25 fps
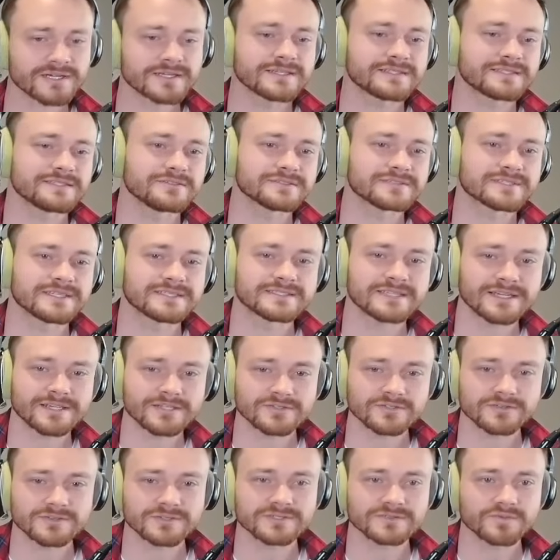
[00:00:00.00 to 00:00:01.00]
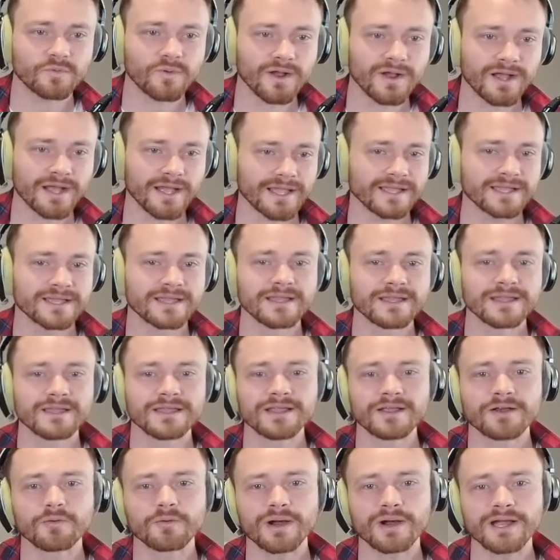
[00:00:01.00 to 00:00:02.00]
Ruckus, and you're saying, Dr. Ruckus, why?
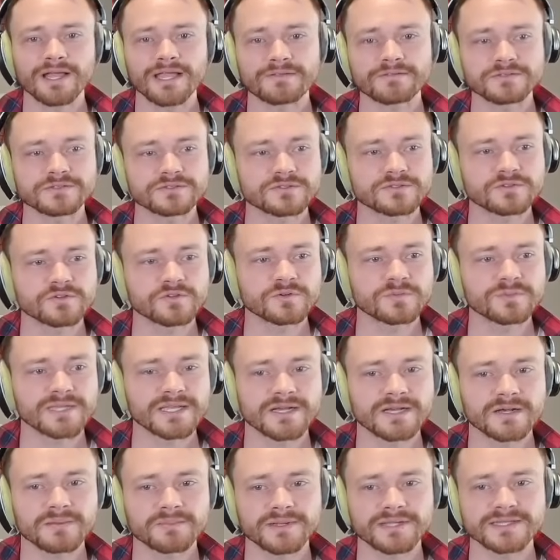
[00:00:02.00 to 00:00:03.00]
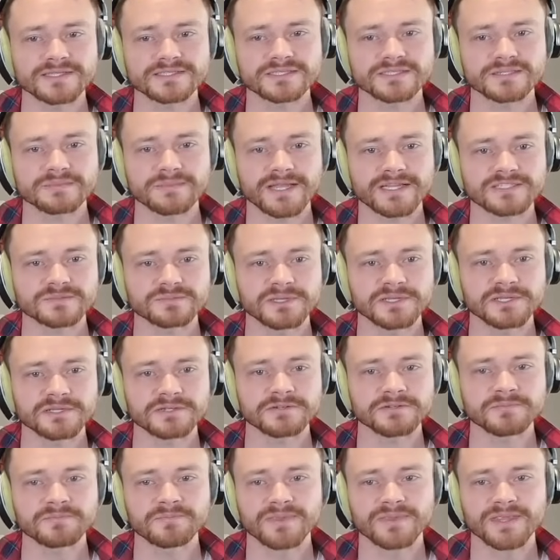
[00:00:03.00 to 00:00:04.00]
Why have you screwed me up against the
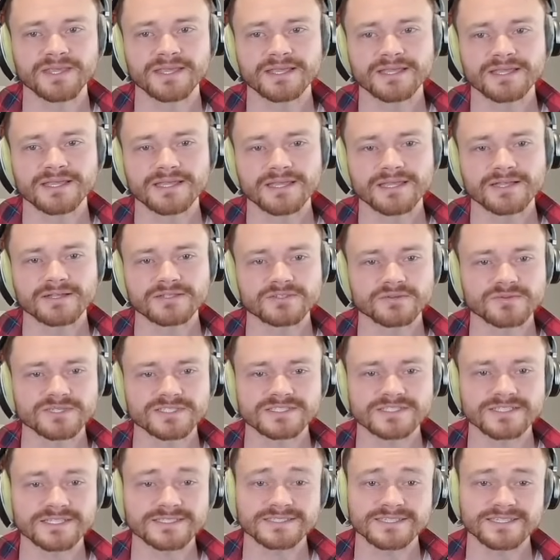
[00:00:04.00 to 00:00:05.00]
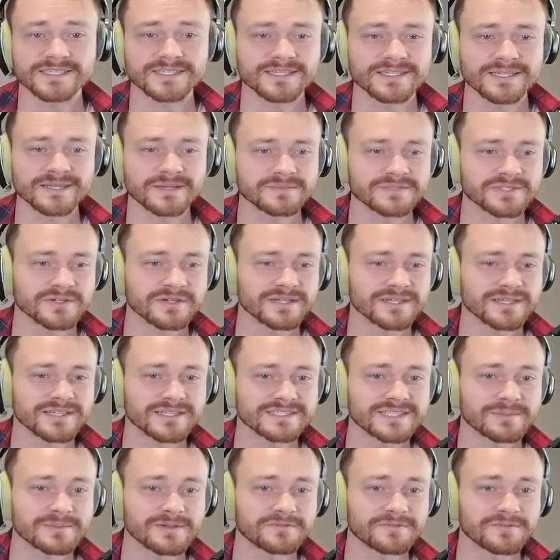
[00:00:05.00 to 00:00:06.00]
matchmaker? To which I say, I'm sorry,
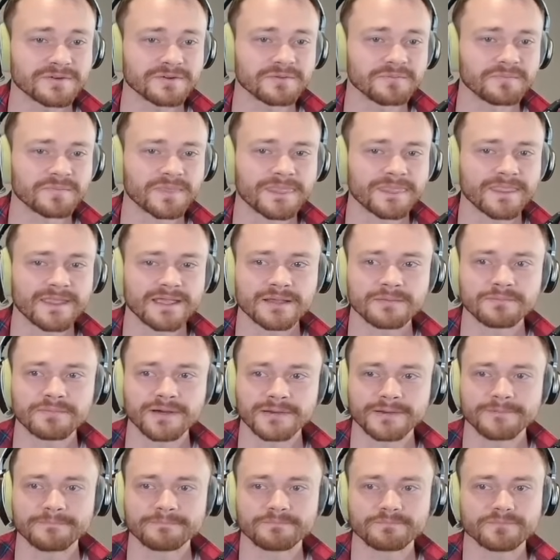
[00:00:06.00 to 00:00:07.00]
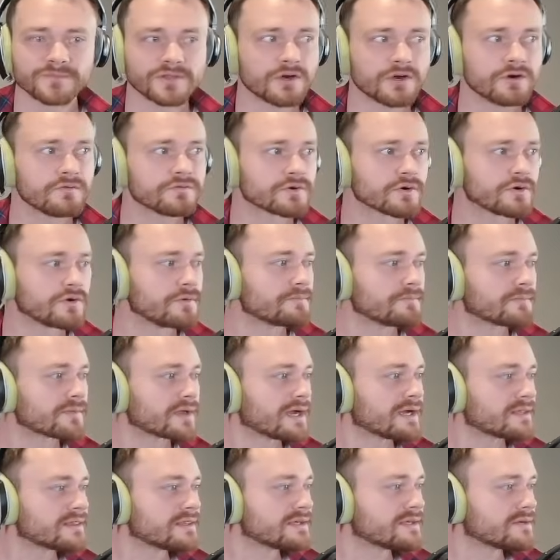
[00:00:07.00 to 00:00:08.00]
it's not my fault. But overall,
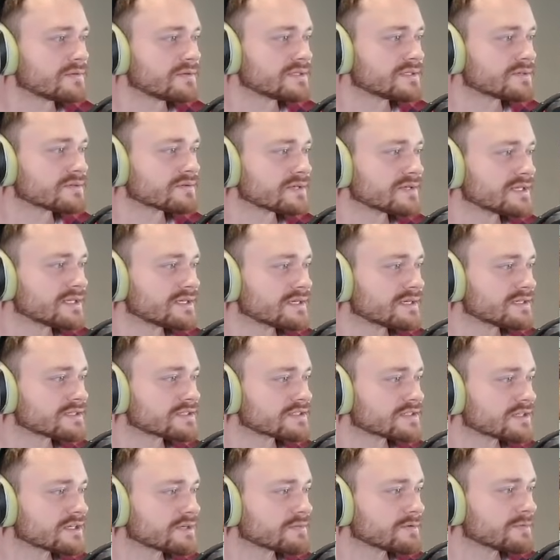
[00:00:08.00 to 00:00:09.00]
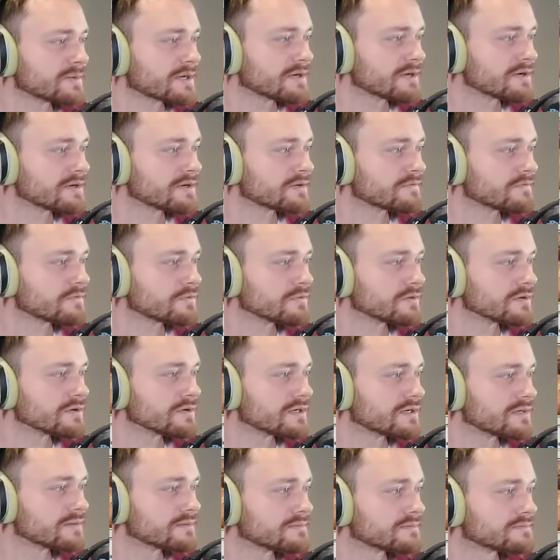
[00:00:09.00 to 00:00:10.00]
I think we did a really nice job preparing
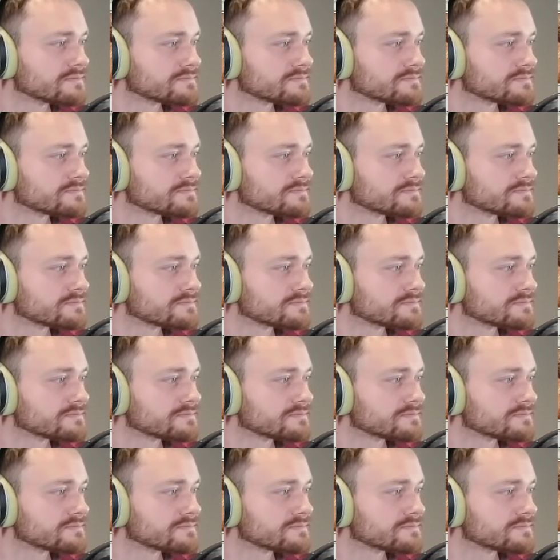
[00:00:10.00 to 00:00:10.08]
for